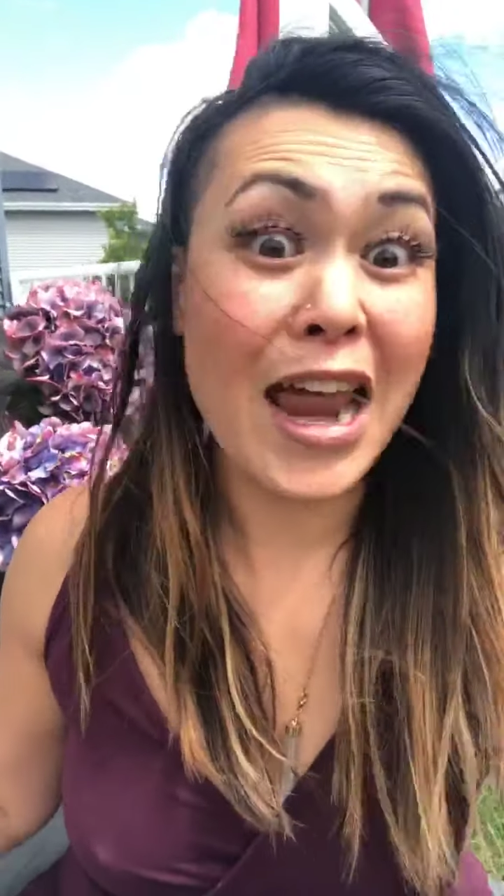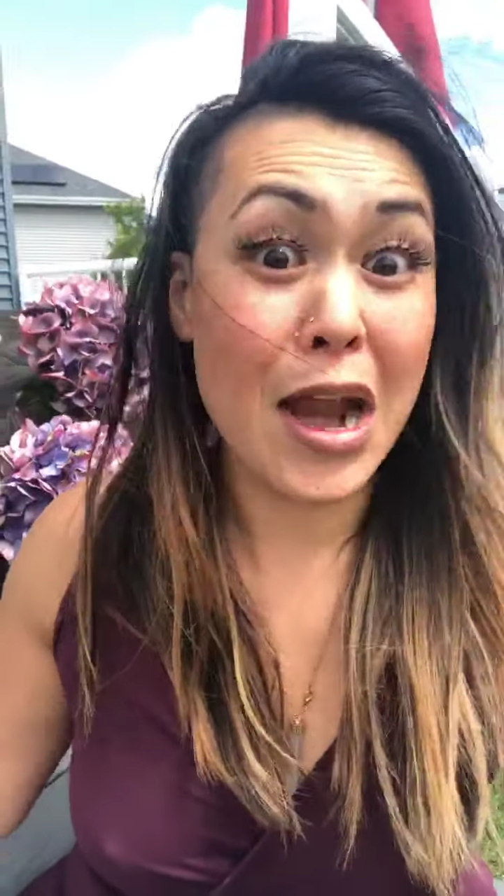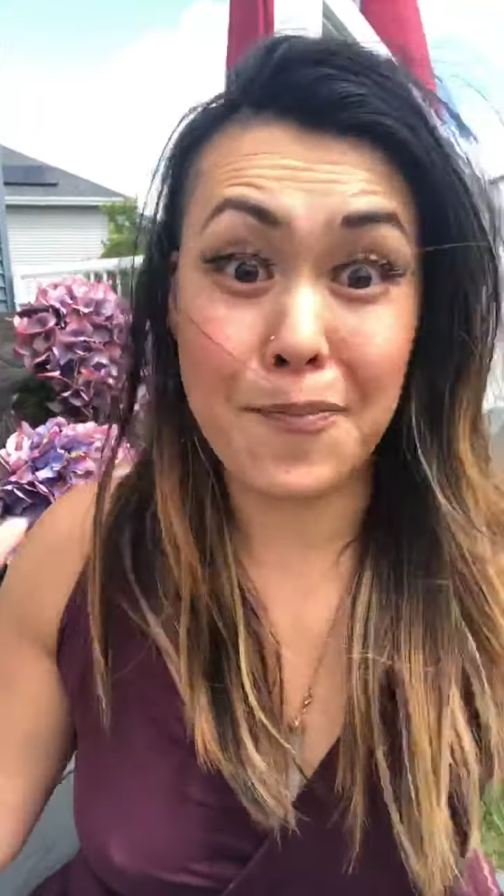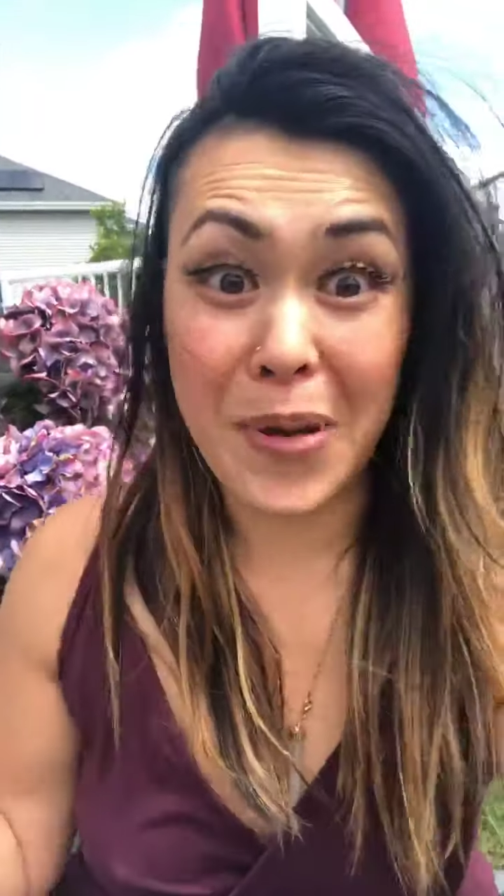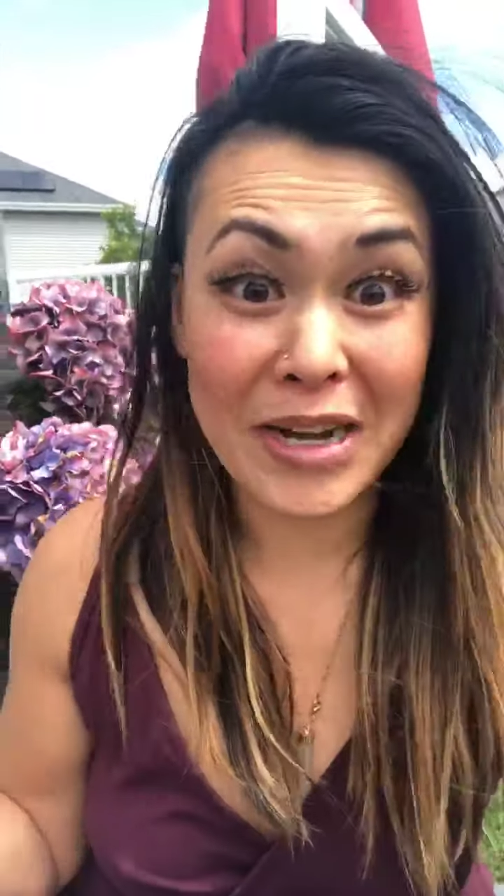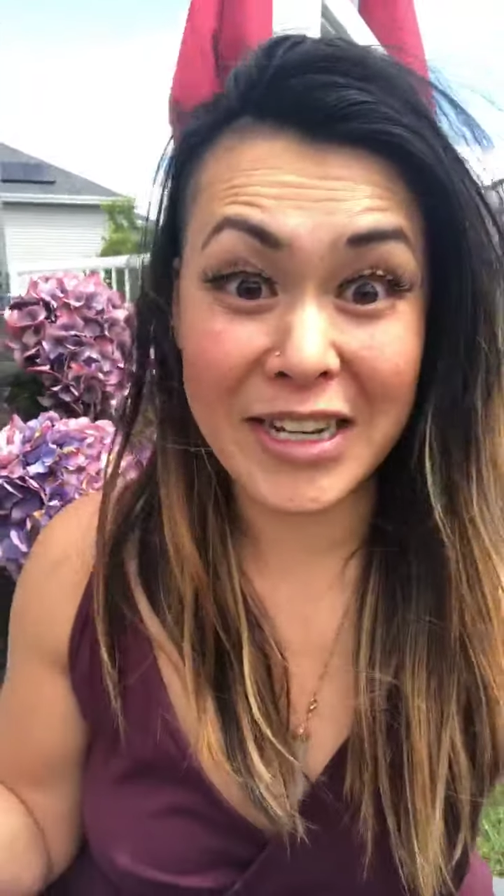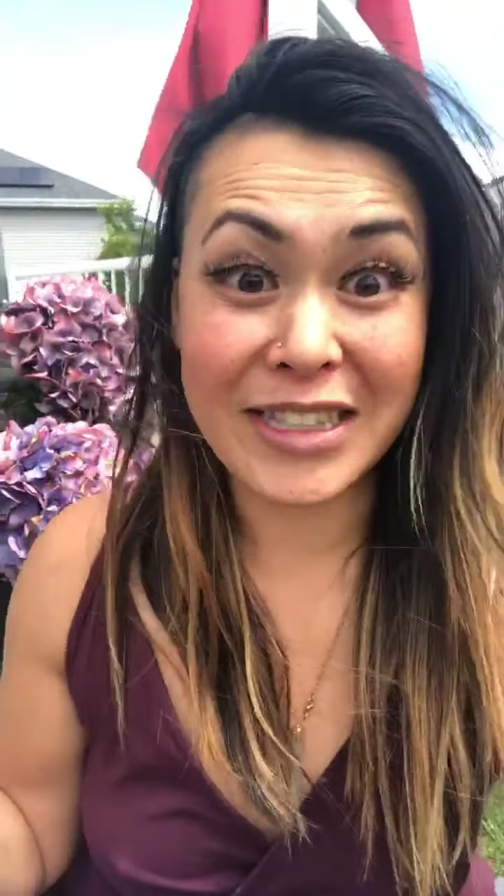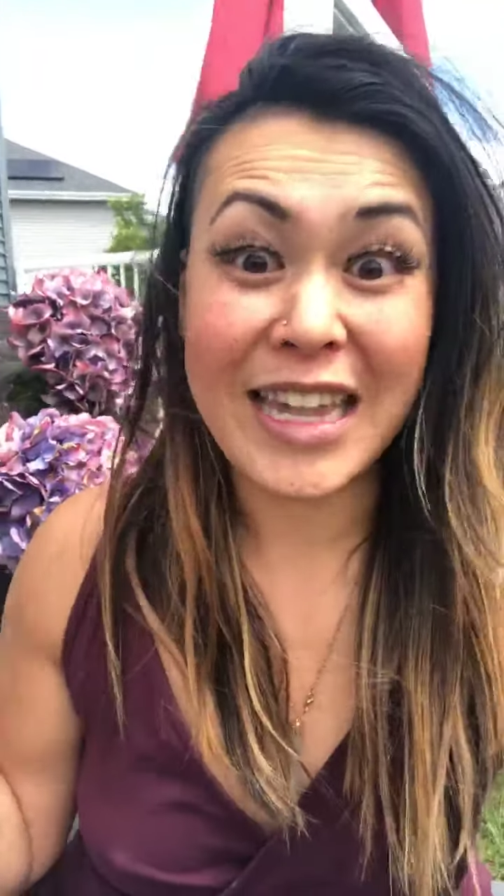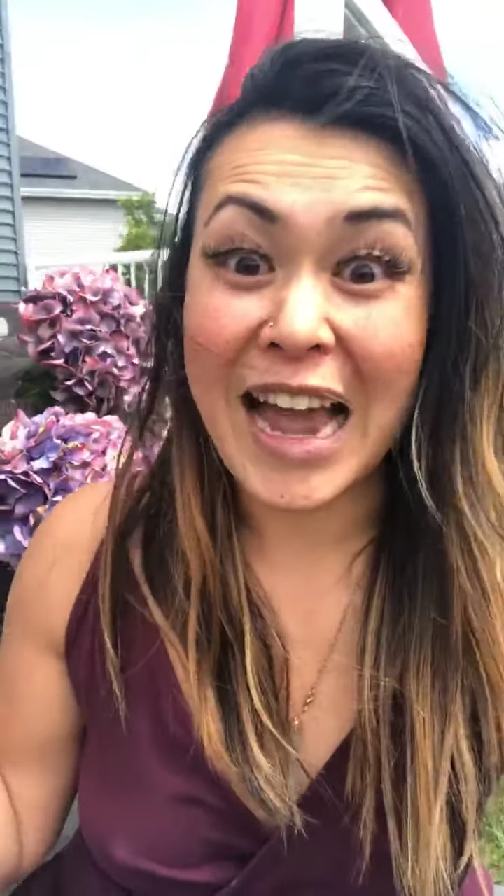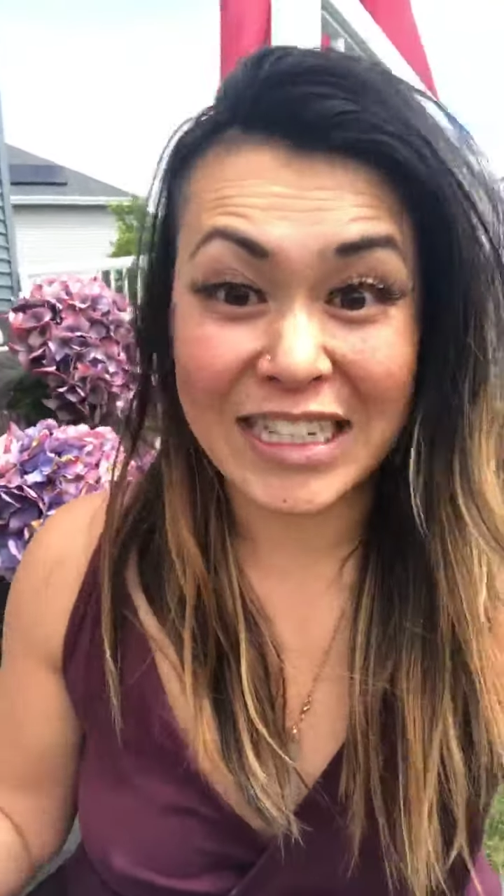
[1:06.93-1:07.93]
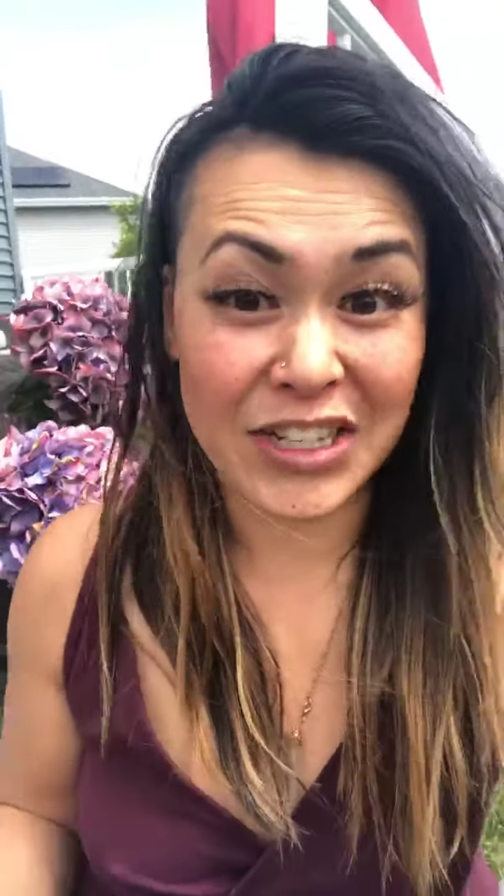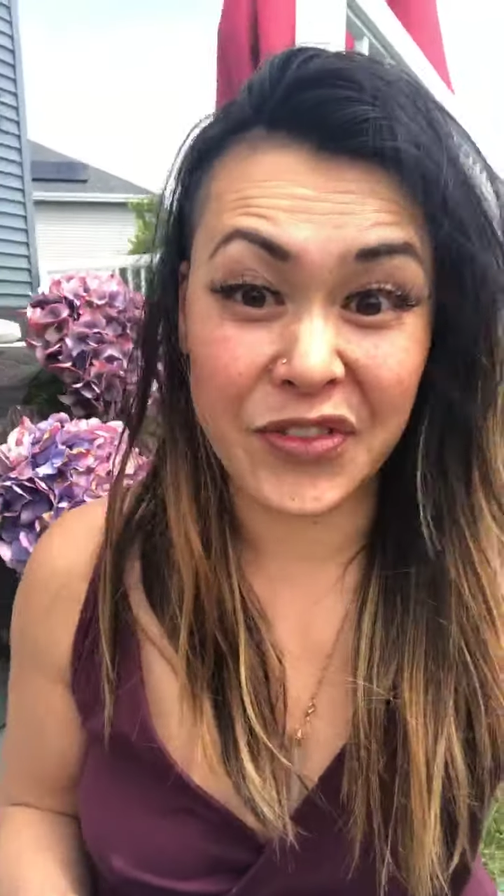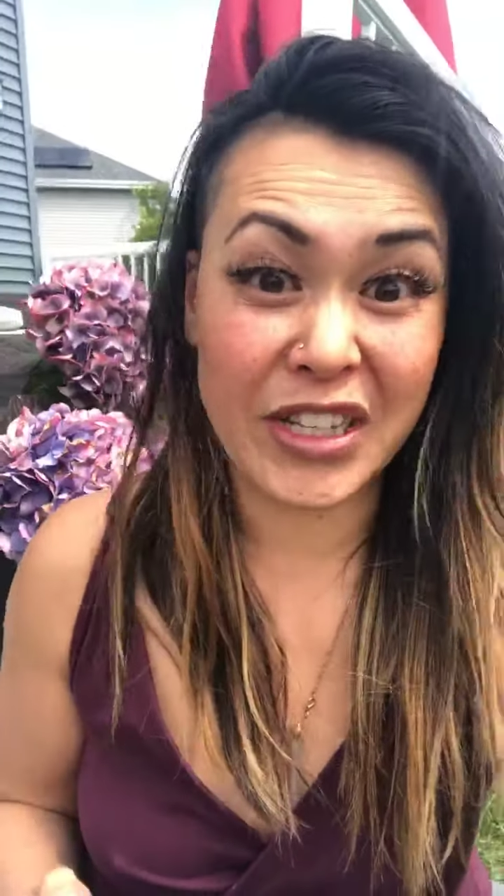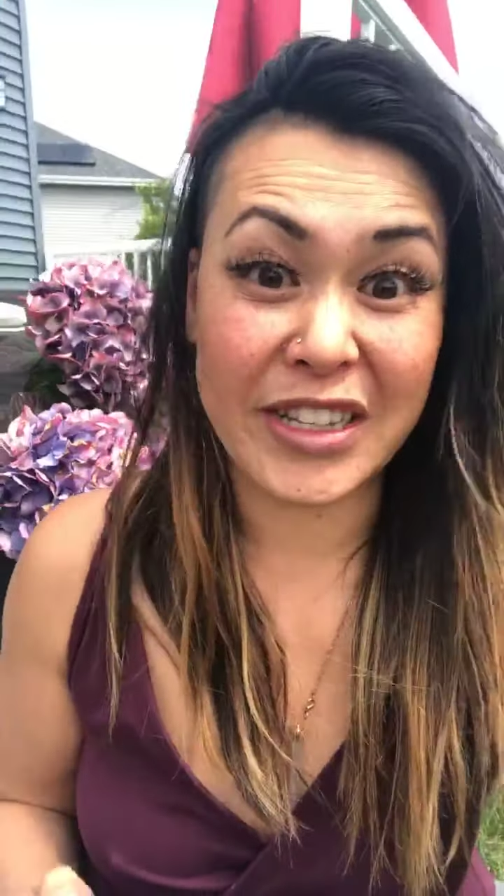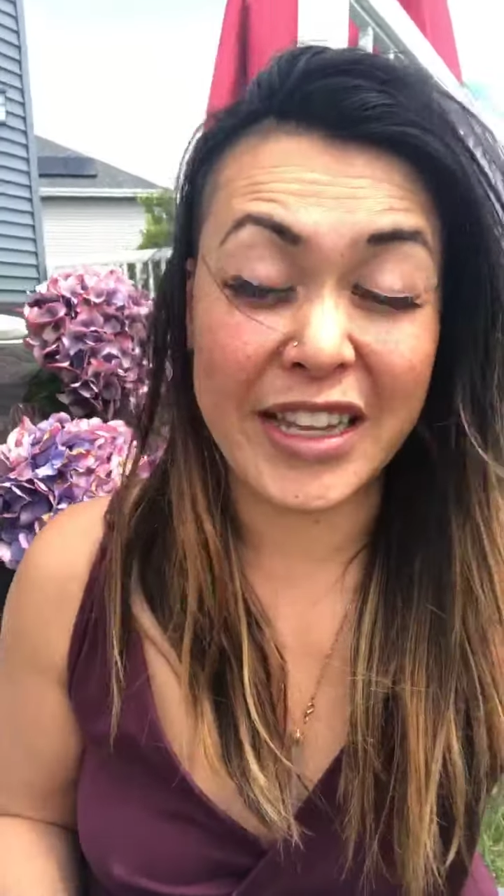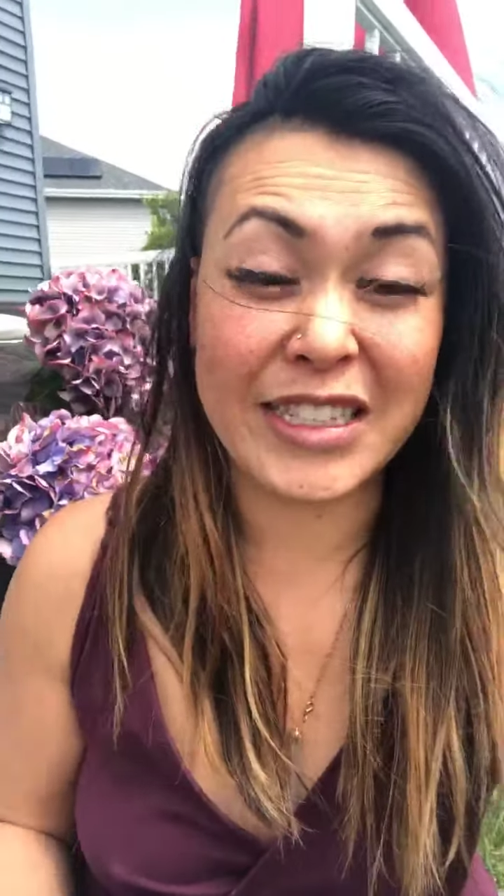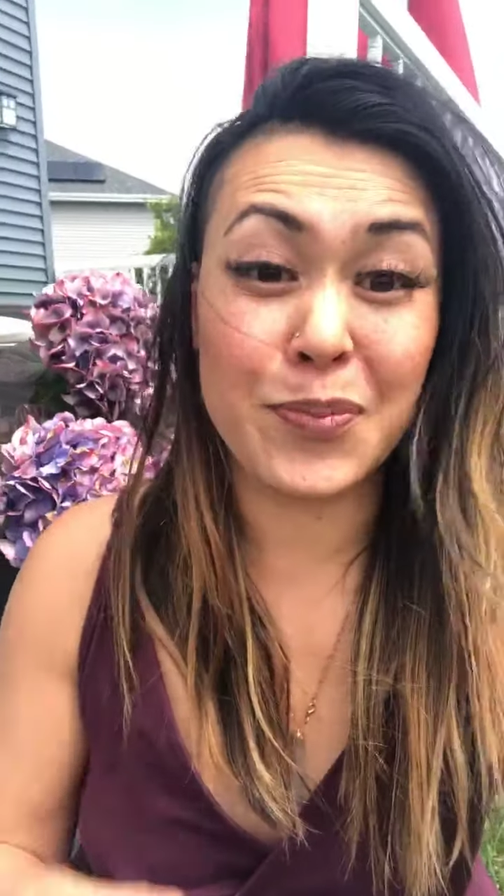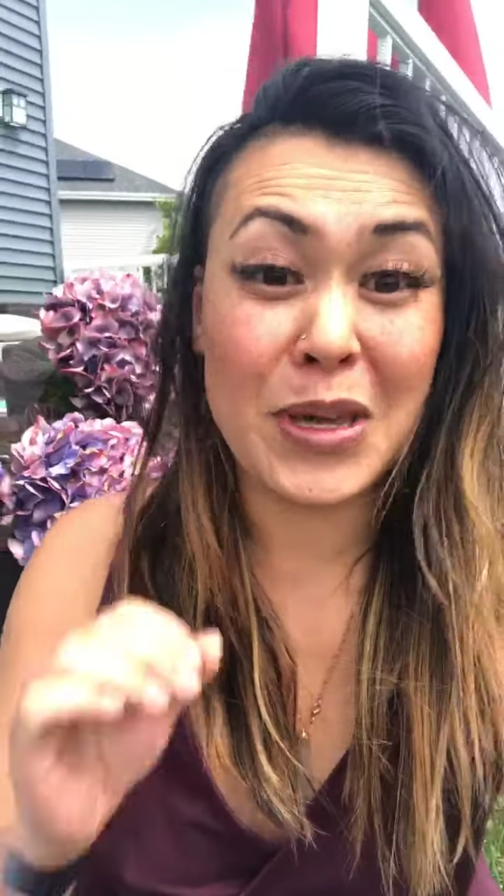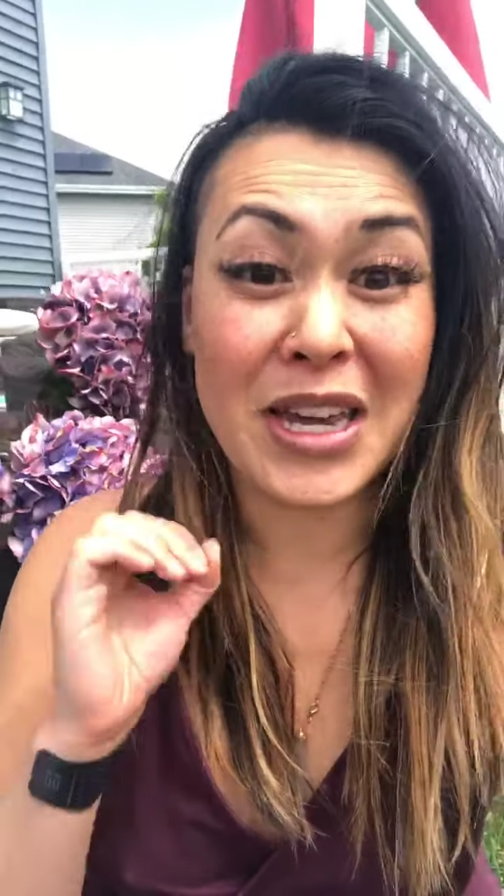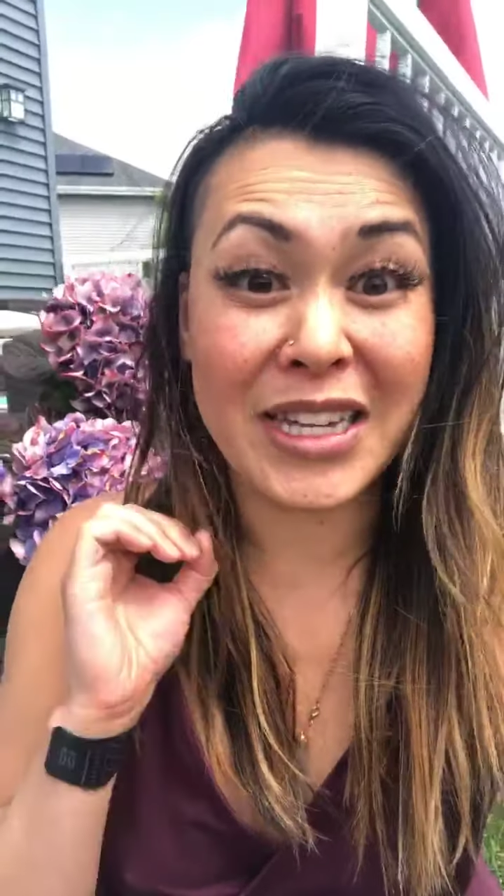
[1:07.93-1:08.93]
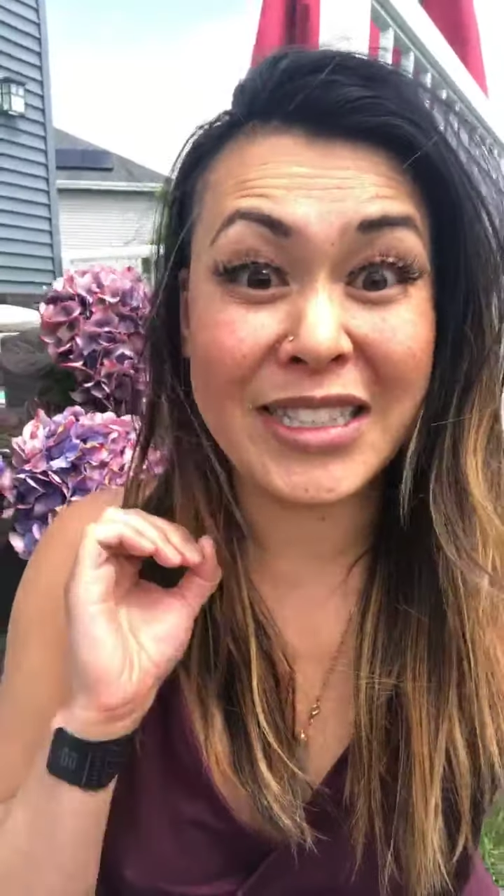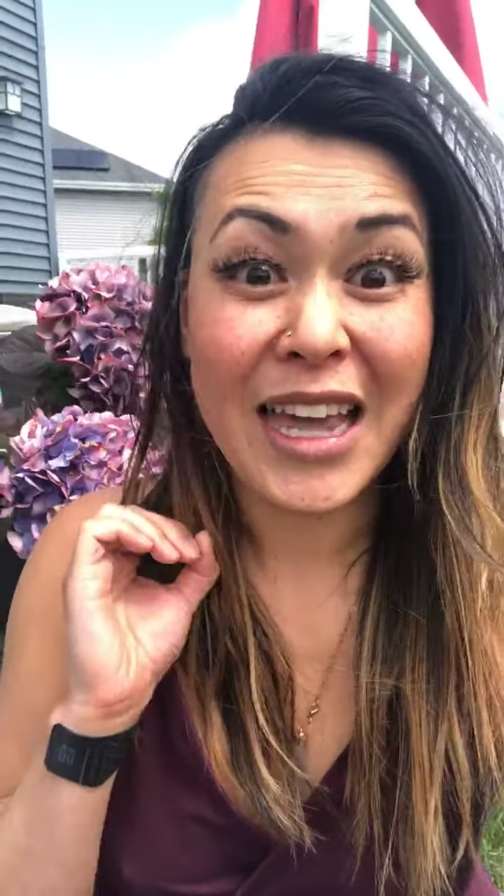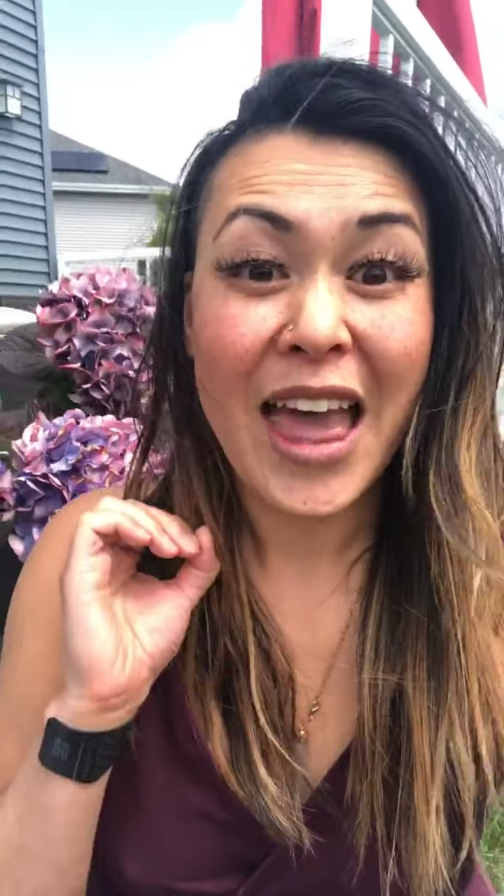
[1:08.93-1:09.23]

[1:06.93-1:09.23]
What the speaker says: an abundance activity list because